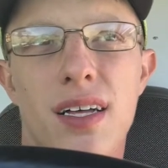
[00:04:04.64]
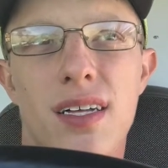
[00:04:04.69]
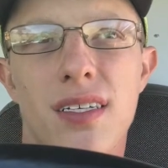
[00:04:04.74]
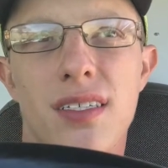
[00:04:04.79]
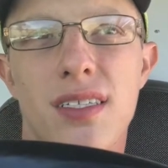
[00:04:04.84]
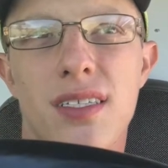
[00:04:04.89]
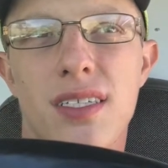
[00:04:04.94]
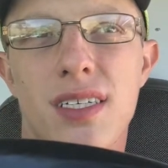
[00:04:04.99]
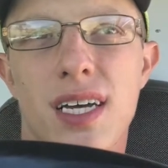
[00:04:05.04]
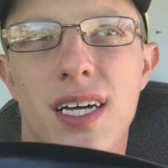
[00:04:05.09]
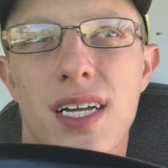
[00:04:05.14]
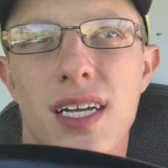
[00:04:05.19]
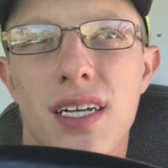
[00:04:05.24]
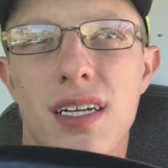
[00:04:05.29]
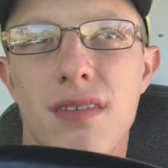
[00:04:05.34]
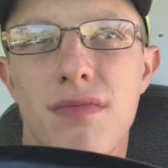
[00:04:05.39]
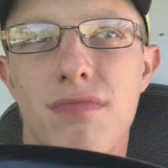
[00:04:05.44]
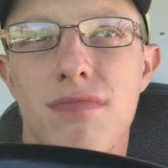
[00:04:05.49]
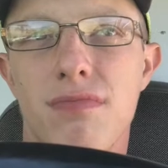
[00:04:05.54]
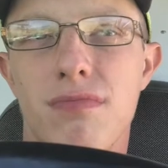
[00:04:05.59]
Just
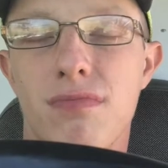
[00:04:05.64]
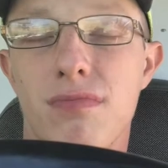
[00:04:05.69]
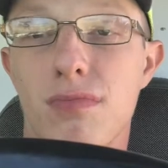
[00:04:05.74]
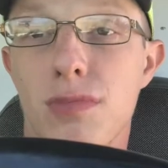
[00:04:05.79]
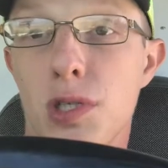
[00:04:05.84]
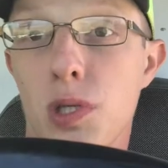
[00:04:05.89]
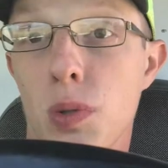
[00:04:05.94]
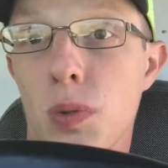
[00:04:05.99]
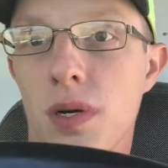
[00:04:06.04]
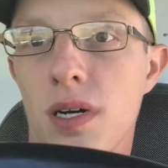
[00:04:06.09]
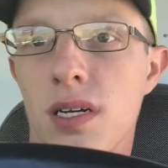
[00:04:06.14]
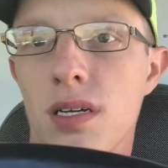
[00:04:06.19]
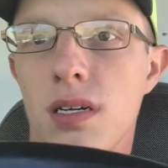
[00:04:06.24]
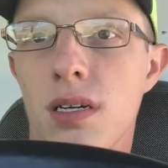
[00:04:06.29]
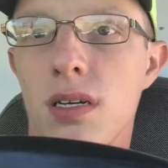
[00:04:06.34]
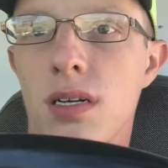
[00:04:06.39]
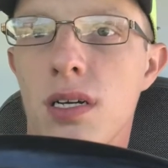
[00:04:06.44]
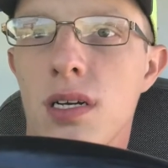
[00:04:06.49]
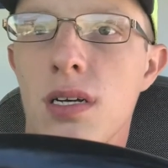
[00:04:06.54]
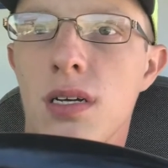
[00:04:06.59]
gotta do it.
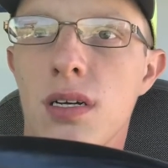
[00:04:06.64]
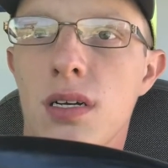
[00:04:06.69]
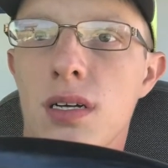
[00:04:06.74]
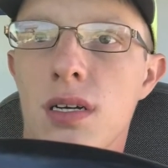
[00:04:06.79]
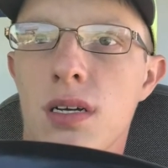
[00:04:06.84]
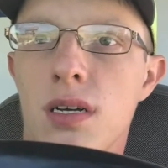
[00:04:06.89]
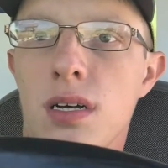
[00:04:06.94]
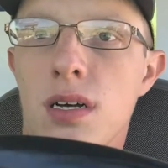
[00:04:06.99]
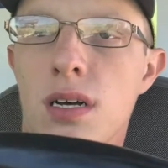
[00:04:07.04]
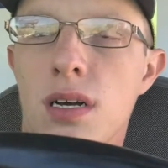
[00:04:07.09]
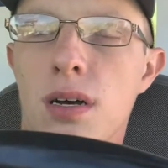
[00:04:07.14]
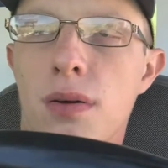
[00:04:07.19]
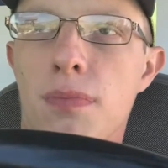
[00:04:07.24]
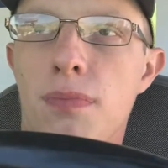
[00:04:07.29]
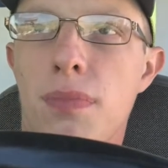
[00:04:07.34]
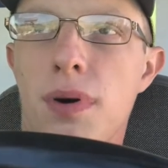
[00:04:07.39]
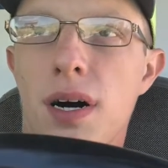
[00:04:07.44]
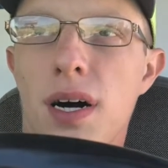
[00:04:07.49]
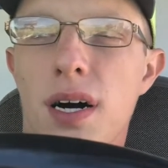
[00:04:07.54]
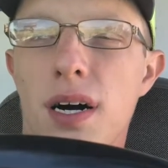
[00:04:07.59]

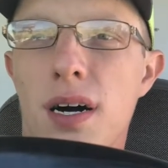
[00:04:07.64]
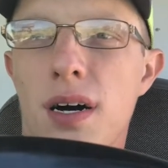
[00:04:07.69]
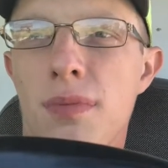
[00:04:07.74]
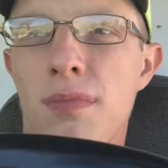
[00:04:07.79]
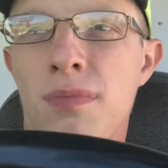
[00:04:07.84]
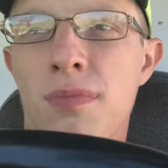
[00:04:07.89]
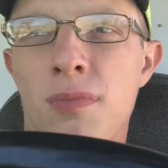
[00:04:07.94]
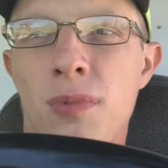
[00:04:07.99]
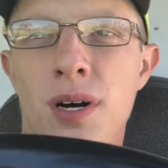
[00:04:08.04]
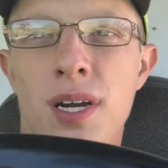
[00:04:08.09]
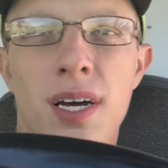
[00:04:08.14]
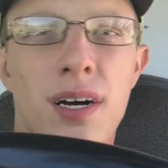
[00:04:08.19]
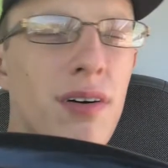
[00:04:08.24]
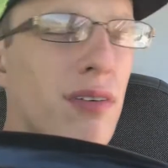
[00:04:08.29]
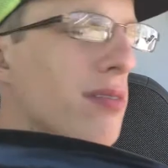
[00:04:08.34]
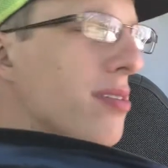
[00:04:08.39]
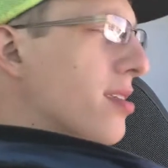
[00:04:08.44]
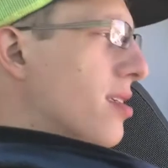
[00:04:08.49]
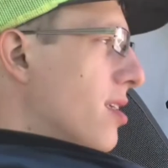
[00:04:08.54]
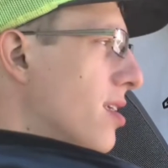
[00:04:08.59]
But what
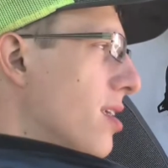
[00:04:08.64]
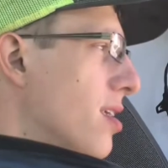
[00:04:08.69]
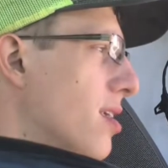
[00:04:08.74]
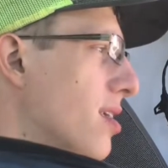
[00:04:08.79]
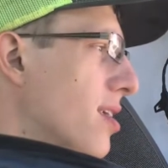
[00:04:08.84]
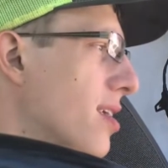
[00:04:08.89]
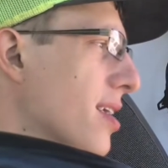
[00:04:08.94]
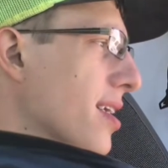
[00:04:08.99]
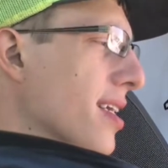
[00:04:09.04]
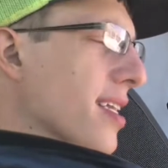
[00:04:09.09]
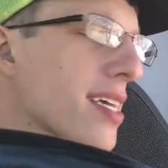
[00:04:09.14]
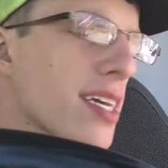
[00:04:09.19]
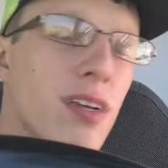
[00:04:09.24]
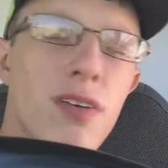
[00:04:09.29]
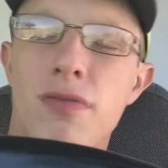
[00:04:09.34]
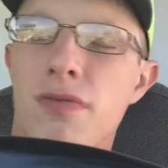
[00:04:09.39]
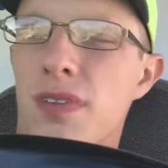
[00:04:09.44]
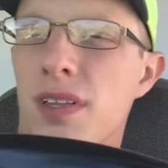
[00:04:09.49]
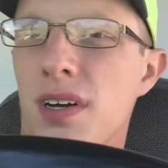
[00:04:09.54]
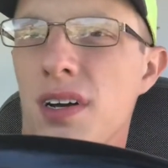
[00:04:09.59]
else? I gotta get
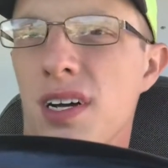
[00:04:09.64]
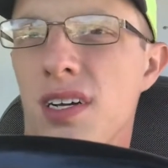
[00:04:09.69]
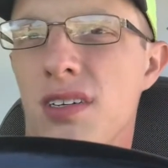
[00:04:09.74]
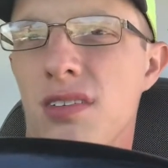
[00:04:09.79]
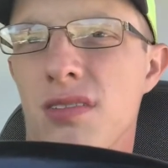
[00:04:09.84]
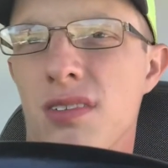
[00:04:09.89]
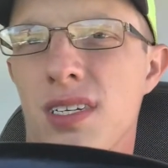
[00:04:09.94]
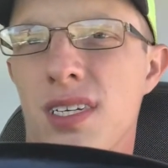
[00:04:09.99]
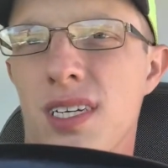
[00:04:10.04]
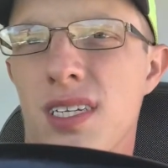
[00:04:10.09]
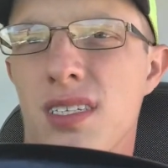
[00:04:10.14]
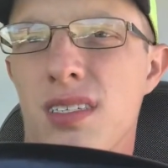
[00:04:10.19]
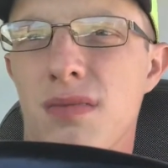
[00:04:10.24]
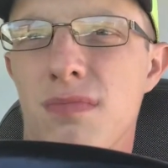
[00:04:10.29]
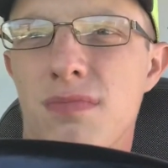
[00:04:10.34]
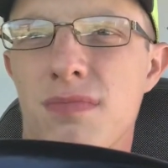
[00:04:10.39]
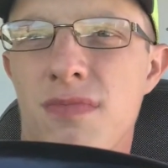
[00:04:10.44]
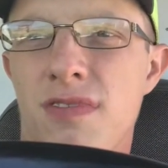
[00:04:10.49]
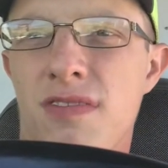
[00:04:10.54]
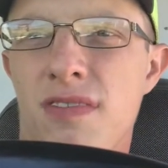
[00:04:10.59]
over there actually and get
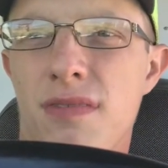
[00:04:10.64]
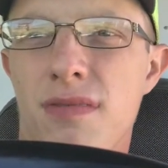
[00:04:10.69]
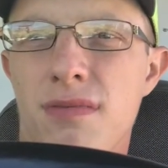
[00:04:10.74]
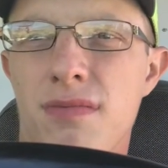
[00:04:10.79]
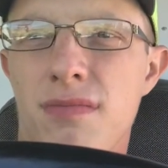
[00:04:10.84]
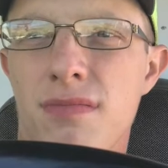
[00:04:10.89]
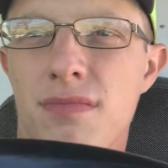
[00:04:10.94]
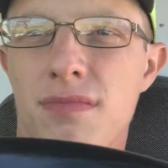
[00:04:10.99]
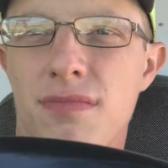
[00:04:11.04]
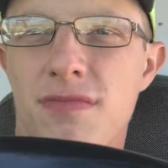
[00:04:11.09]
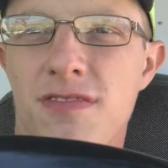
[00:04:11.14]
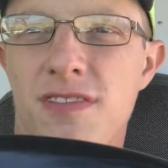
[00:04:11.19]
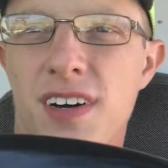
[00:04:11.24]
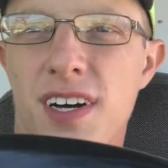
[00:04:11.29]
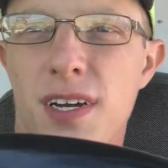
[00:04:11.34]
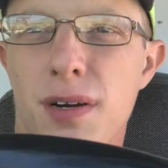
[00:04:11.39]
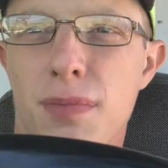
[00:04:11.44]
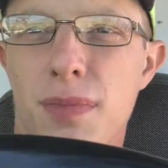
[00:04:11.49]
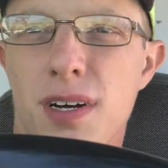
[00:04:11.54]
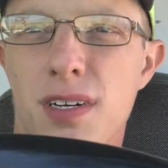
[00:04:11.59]
some
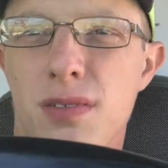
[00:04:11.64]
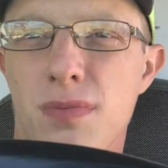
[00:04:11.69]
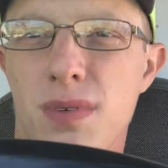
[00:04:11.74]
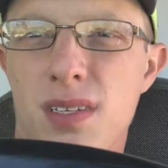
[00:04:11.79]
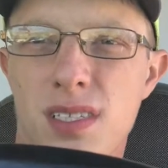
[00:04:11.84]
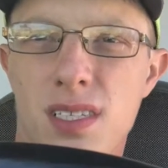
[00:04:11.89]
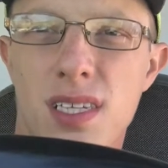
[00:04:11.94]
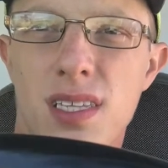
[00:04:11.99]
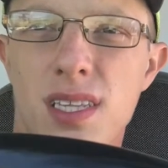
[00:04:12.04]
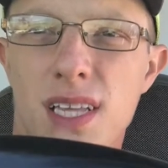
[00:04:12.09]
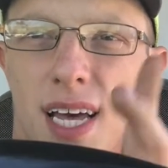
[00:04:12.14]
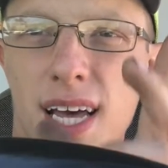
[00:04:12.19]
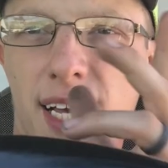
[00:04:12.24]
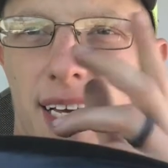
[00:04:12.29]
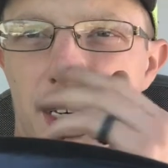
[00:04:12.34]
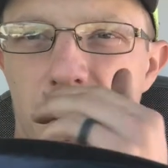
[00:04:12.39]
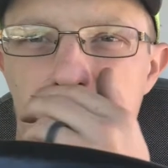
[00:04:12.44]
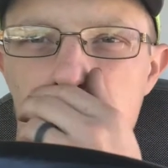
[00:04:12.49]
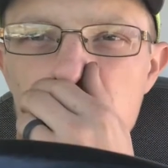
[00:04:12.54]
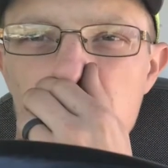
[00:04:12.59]
final measurements and the
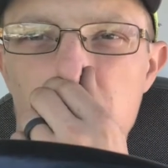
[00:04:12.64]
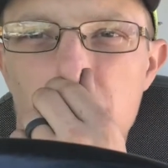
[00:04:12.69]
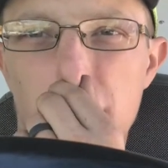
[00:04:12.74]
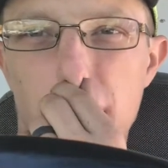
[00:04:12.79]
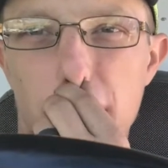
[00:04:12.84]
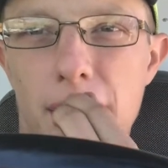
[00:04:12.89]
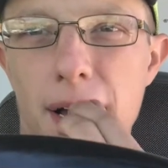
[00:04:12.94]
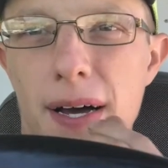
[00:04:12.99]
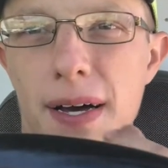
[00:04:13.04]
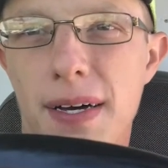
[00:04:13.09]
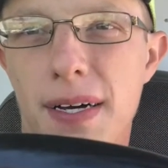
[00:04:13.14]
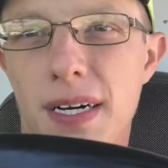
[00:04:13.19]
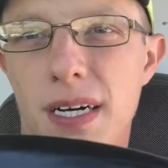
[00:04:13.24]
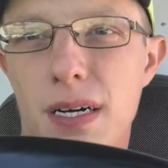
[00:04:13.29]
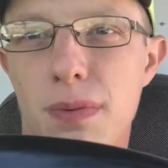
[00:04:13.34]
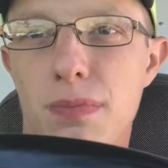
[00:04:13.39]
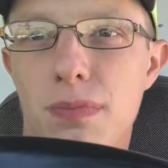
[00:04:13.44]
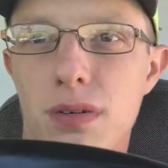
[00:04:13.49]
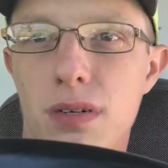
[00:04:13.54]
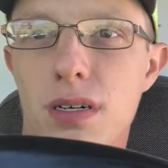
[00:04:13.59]
angle and all that.
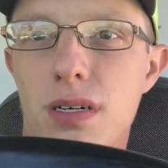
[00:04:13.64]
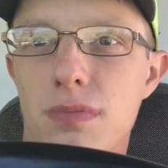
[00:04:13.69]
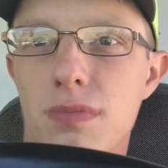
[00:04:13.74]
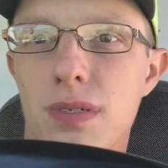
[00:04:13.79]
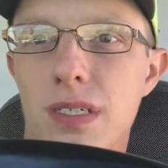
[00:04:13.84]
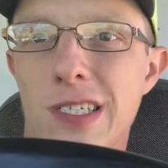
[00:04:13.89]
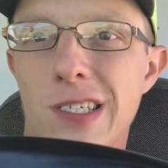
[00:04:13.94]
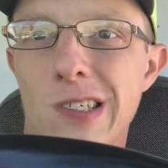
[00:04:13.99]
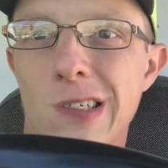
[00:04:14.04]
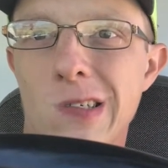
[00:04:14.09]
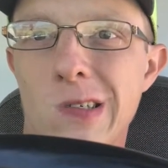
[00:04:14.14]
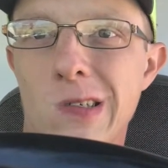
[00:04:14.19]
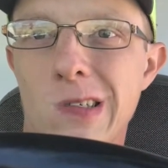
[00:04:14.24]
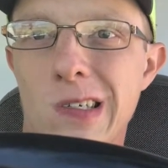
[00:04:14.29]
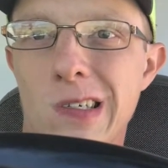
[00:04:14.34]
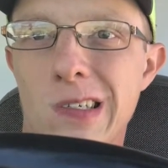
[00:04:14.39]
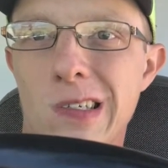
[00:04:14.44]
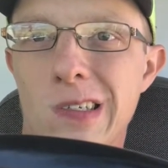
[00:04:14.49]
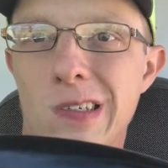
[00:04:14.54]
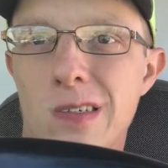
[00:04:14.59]
Probably should do
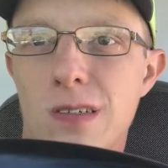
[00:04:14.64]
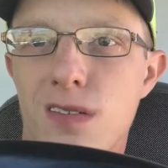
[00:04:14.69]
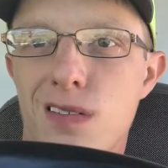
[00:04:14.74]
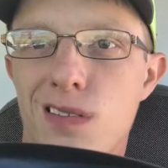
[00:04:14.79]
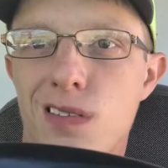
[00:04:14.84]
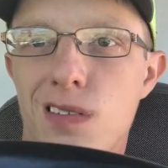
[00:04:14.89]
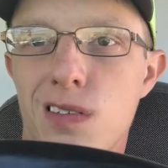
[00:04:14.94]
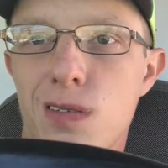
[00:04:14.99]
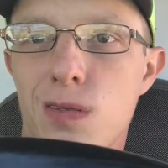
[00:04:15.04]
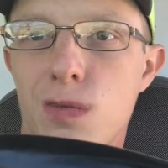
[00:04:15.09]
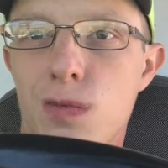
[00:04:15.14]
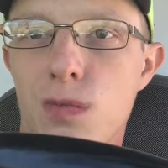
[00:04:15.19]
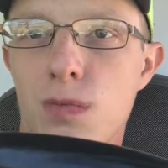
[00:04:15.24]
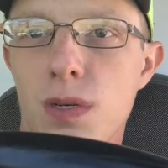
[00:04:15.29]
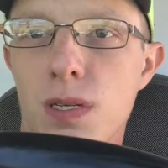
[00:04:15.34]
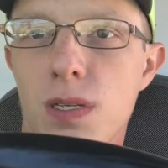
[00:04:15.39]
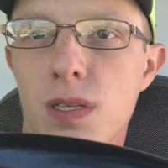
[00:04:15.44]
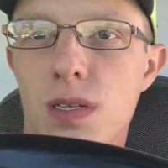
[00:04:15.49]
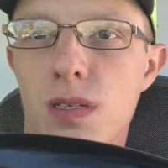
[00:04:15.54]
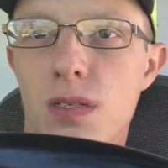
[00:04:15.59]
that. I
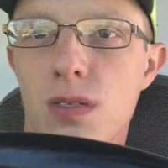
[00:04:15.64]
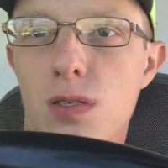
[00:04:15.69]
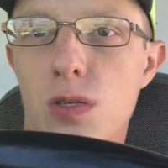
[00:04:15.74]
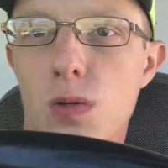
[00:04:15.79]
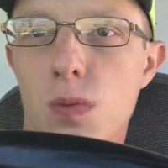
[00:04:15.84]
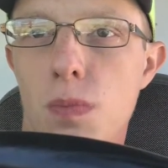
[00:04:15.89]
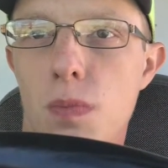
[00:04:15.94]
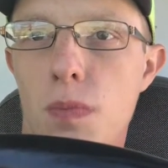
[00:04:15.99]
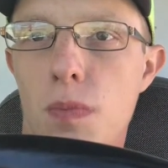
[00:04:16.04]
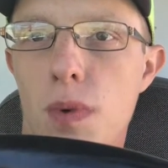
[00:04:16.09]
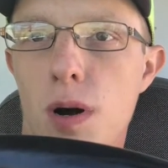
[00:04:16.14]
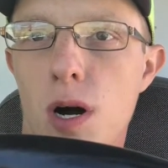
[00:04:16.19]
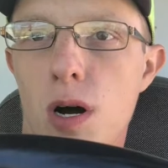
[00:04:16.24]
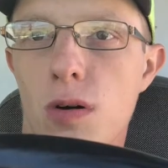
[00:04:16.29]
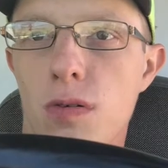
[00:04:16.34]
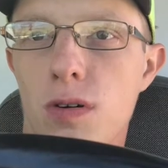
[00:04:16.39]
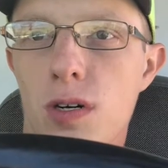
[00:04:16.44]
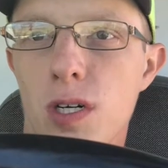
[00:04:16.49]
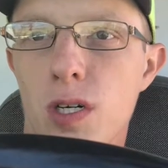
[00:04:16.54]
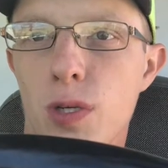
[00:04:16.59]
might do that
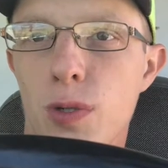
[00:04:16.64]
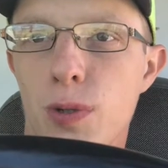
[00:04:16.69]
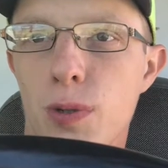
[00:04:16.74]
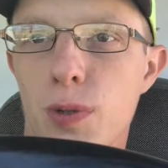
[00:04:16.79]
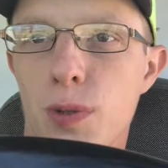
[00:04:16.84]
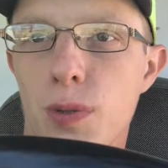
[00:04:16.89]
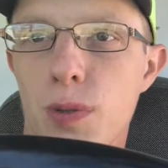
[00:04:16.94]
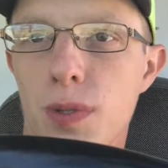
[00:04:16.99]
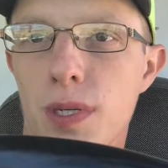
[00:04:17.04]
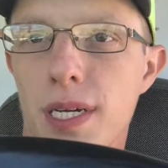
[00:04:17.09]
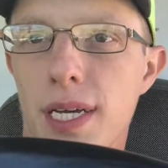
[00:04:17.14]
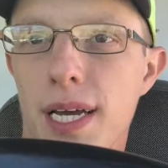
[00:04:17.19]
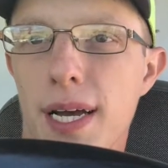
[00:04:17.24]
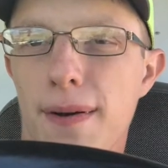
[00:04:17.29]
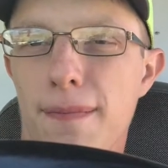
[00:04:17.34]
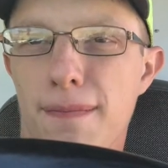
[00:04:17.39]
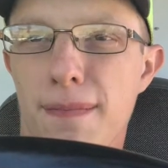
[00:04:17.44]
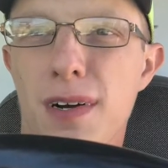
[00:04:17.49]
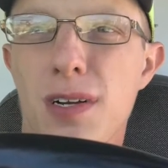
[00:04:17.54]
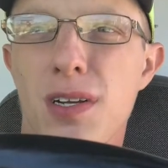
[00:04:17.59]
tomorrow. Yeah,
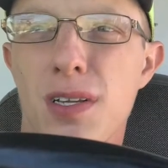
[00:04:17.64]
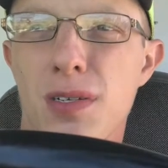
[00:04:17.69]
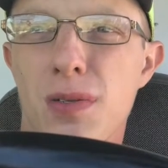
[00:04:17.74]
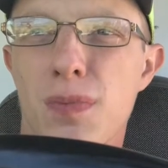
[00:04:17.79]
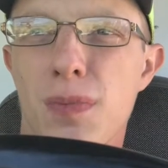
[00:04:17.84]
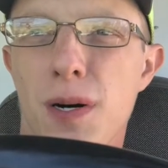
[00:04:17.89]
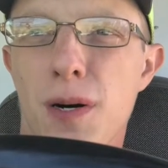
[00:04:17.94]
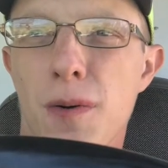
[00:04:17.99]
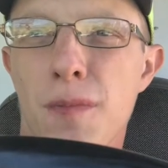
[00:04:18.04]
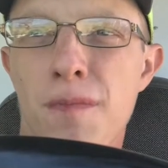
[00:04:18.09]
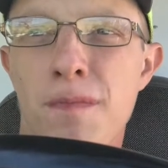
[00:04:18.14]
I did tomorrow.